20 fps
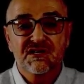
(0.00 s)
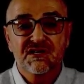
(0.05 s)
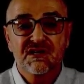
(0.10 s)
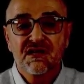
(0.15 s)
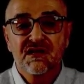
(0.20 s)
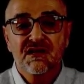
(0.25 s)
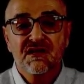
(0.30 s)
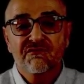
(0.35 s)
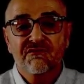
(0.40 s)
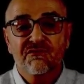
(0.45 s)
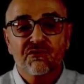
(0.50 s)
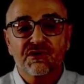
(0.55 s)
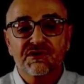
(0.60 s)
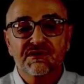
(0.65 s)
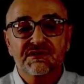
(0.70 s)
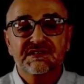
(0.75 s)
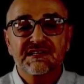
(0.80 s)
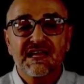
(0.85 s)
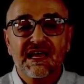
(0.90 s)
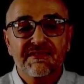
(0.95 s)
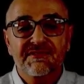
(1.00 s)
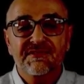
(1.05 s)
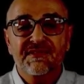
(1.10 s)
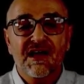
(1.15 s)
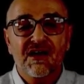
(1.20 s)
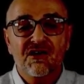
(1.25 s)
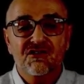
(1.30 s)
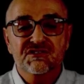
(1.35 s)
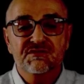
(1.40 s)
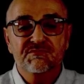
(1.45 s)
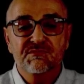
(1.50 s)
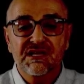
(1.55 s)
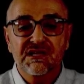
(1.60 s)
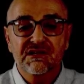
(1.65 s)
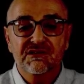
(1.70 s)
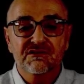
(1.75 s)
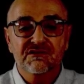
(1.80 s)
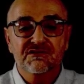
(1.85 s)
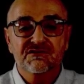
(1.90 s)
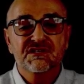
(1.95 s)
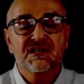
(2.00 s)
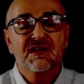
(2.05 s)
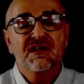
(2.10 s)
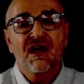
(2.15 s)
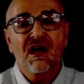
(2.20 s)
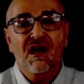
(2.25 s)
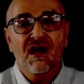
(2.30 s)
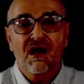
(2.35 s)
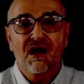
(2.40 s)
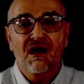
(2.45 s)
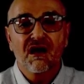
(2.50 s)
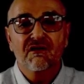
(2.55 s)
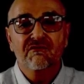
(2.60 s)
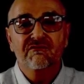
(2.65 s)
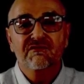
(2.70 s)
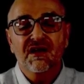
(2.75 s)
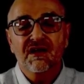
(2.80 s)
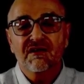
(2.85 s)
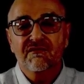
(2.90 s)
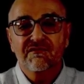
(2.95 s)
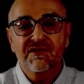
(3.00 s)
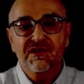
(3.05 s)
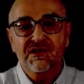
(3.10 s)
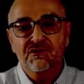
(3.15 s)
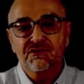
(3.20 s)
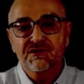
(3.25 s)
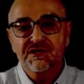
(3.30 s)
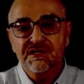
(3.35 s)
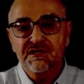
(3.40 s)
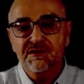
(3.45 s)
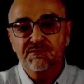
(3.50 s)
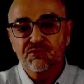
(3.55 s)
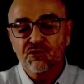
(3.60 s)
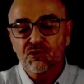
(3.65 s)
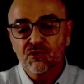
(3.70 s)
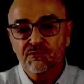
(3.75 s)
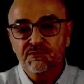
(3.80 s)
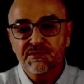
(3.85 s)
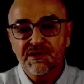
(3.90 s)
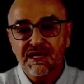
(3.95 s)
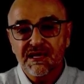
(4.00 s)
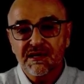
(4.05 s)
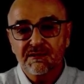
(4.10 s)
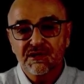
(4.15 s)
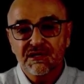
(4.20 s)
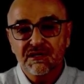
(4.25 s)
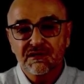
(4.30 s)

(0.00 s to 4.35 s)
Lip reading: for 10,000 meters of VOD probe cable.